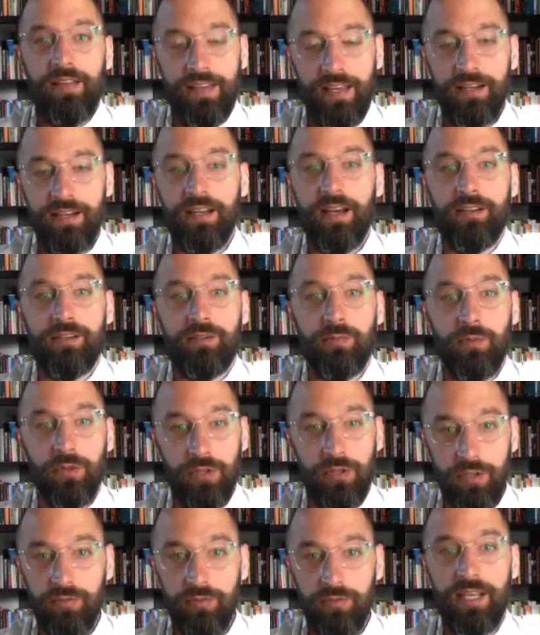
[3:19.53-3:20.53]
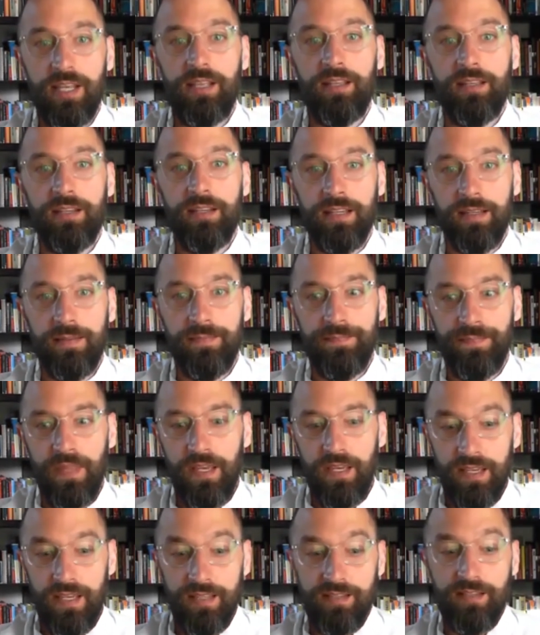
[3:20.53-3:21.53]
the end customer, the utility
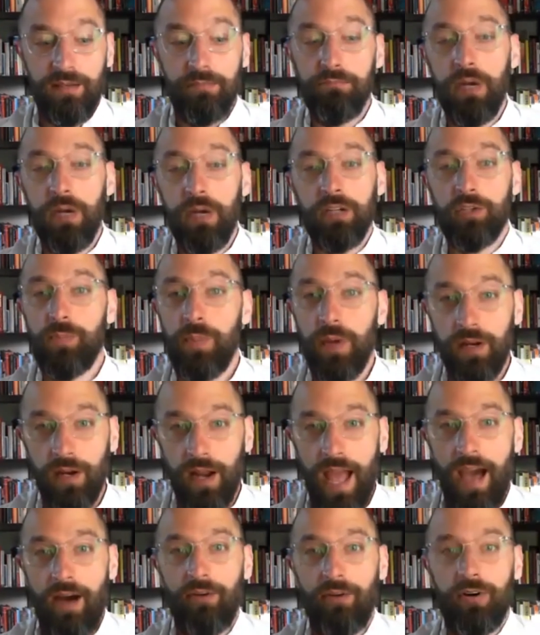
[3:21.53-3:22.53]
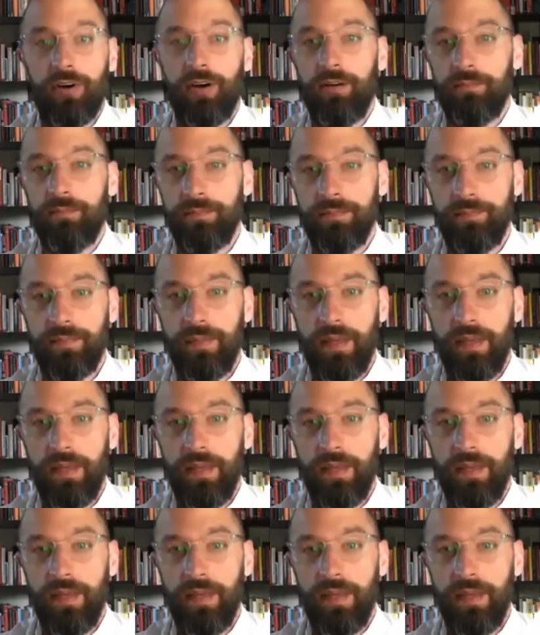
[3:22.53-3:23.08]
gets a much better outcome